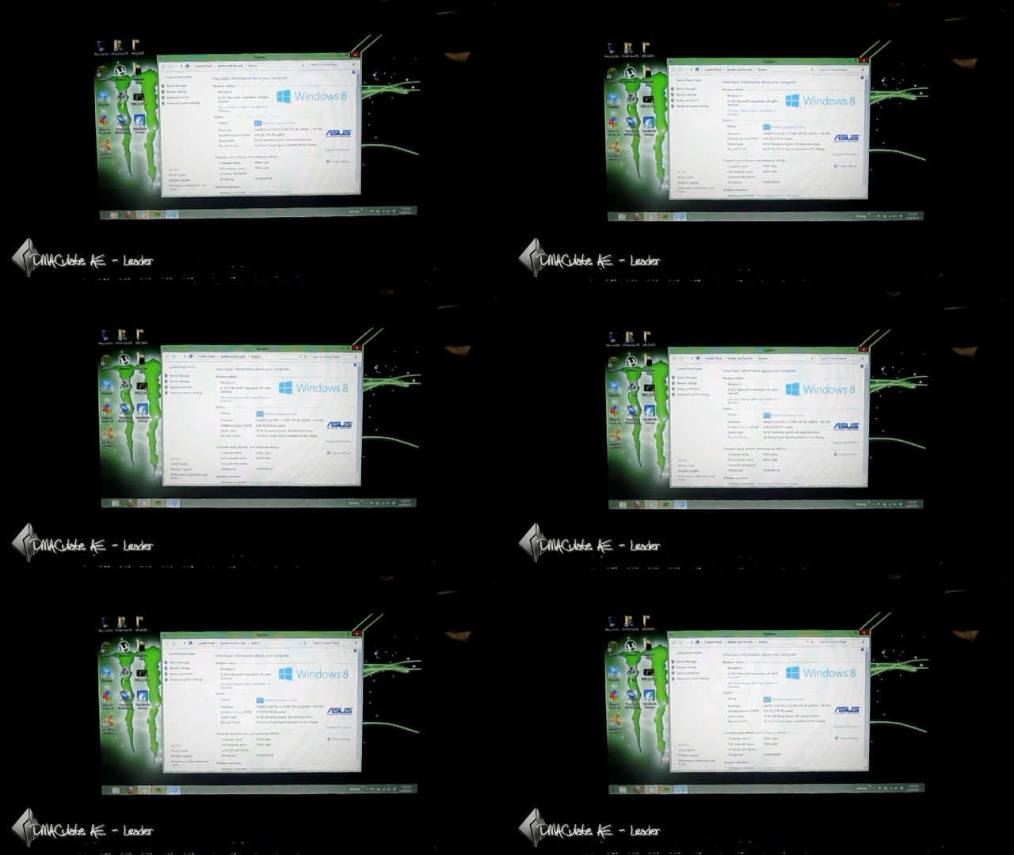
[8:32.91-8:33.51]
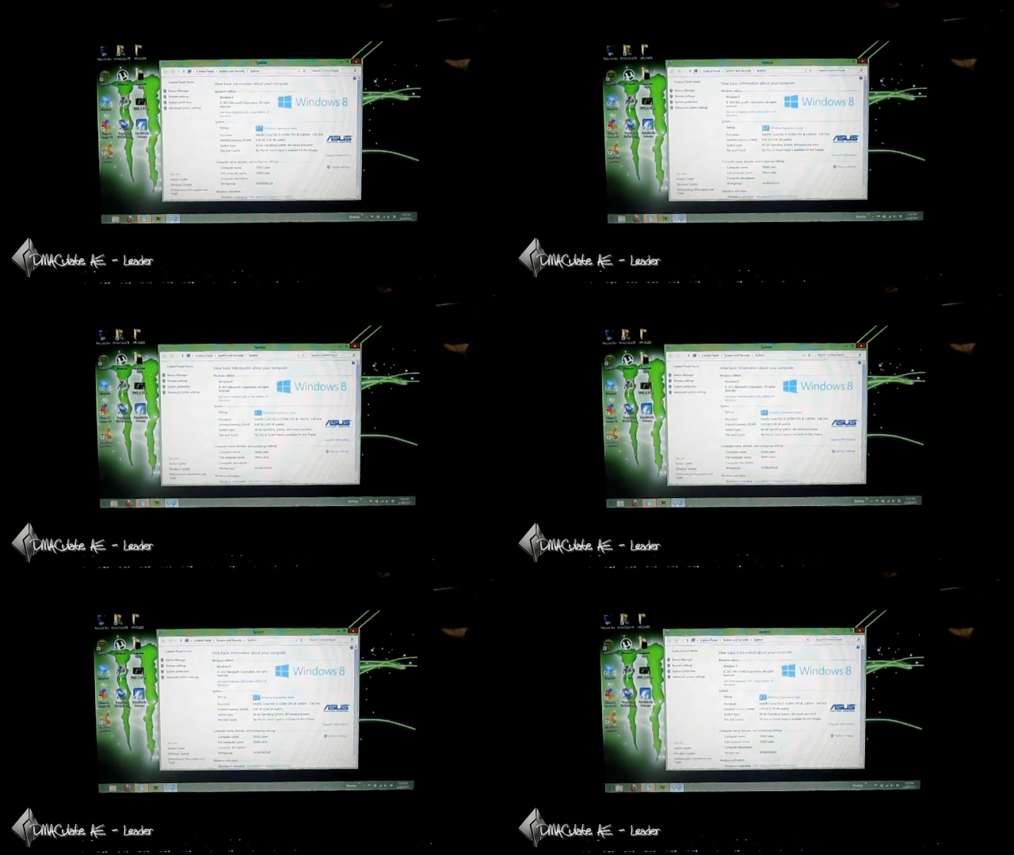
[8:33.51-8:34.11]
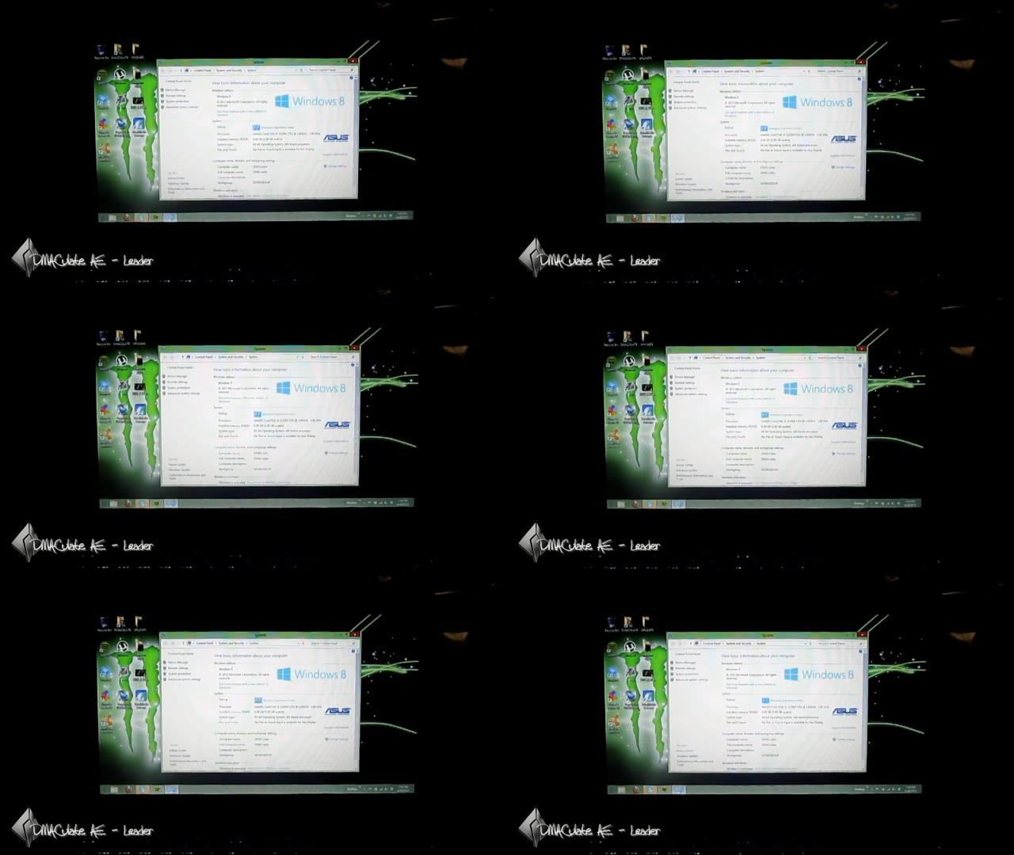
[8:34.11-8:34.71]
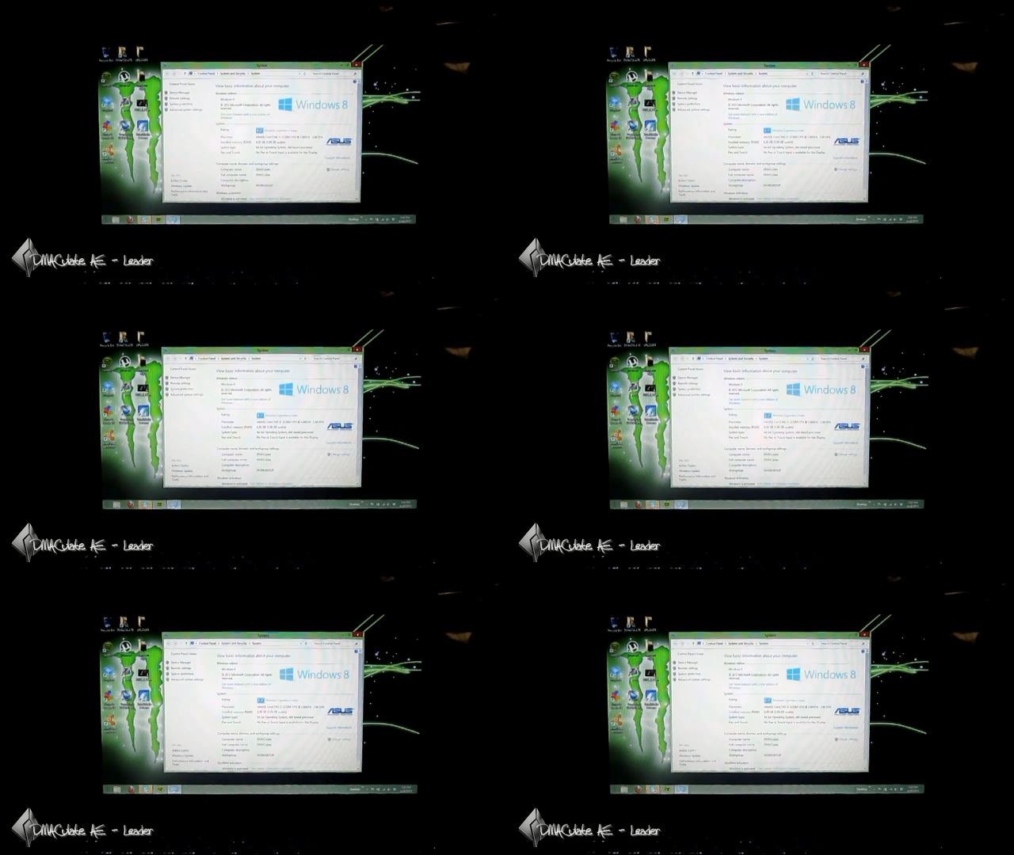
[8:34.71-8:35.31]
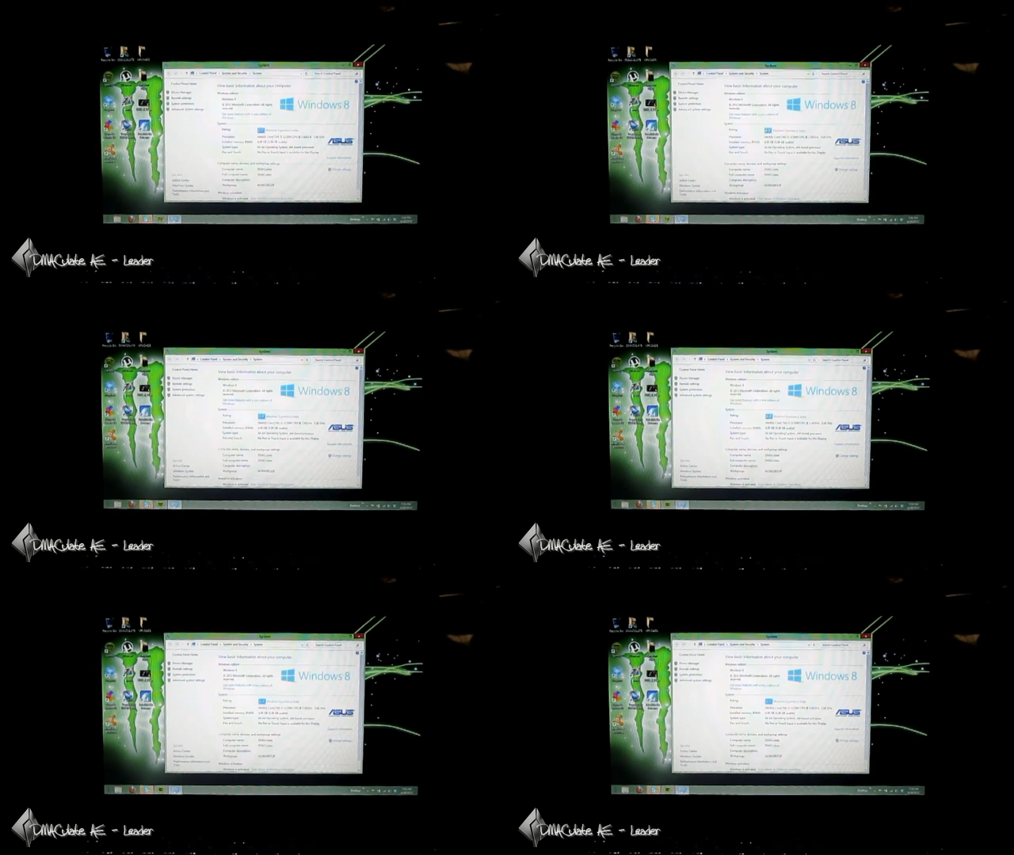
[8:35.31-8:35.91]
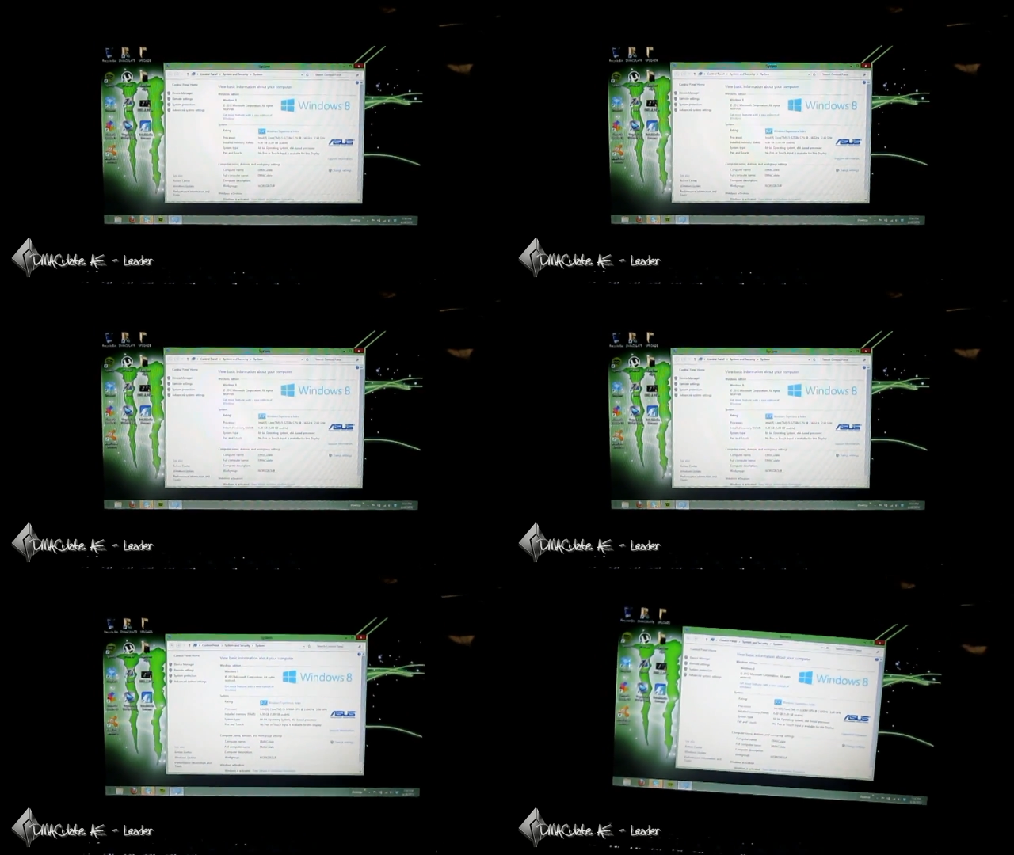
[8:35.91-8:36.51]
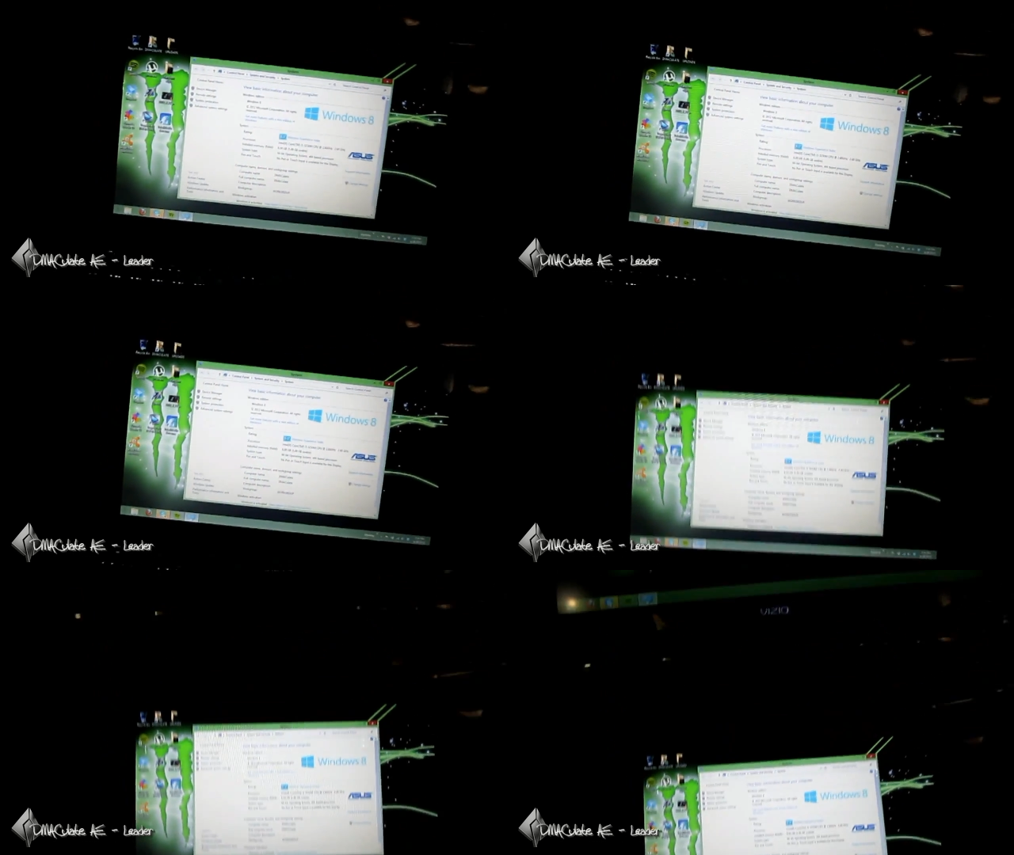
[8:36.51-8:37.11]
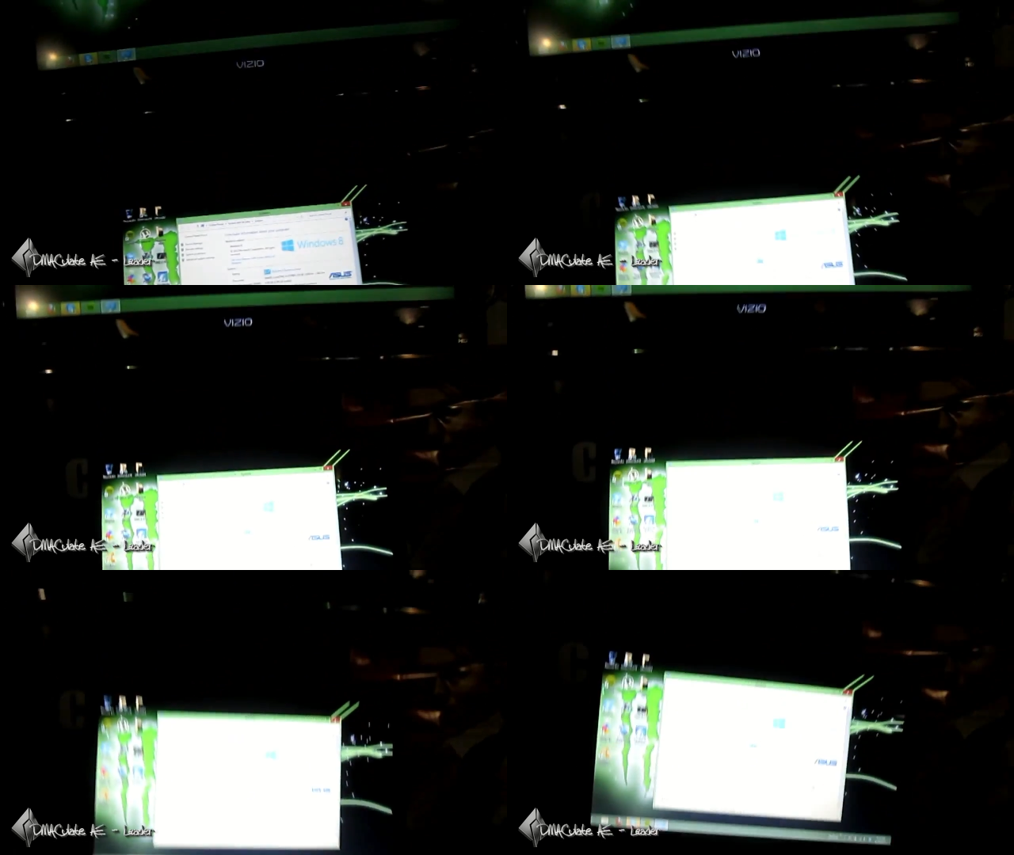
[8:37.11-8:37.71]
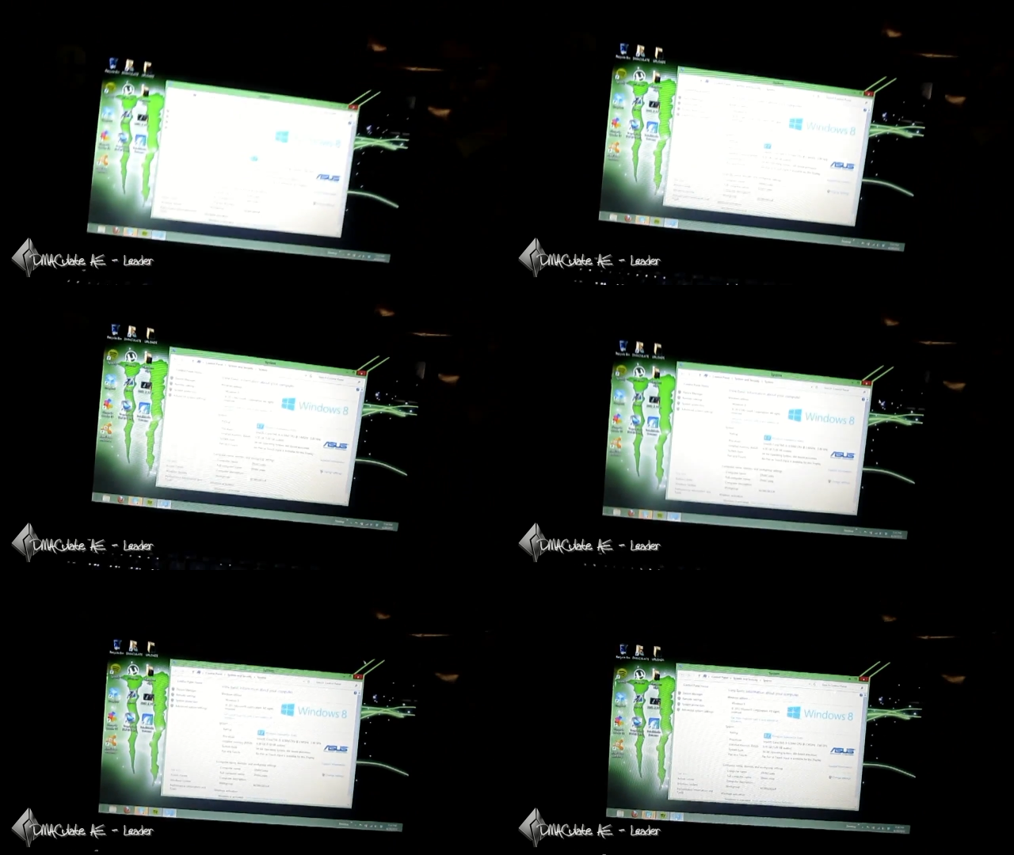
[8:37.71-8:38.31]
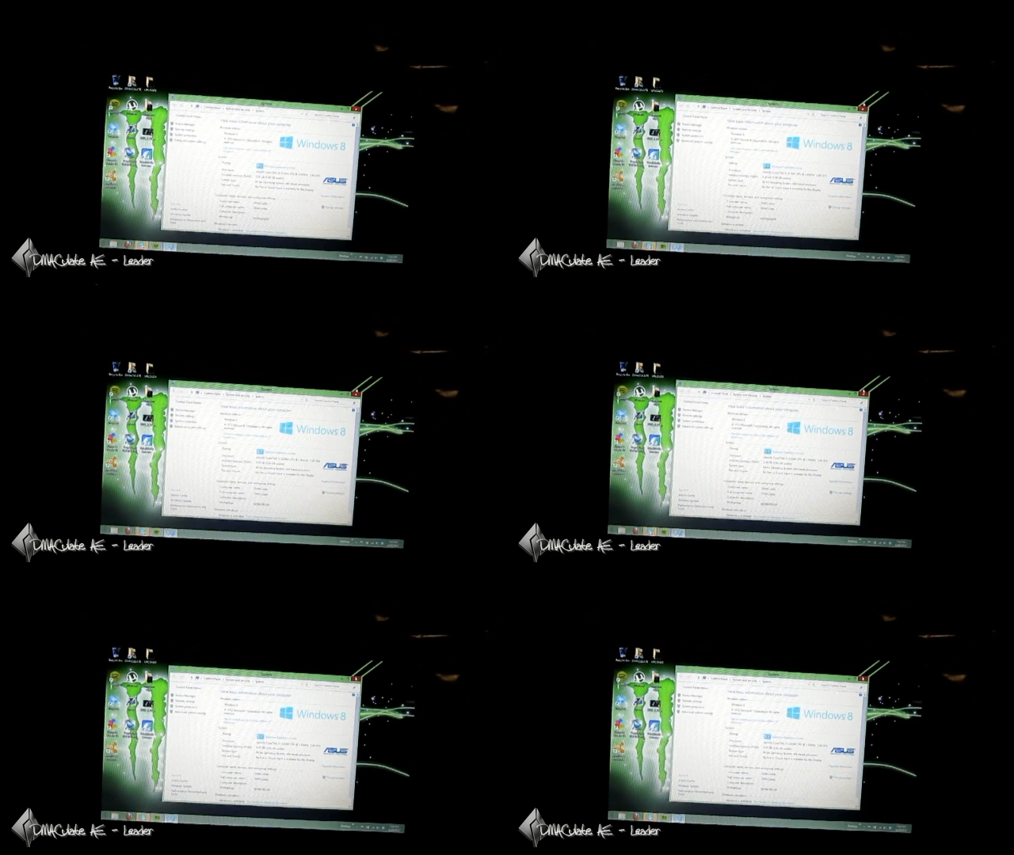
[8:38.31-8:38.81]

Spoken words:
[unreadable: no face in view]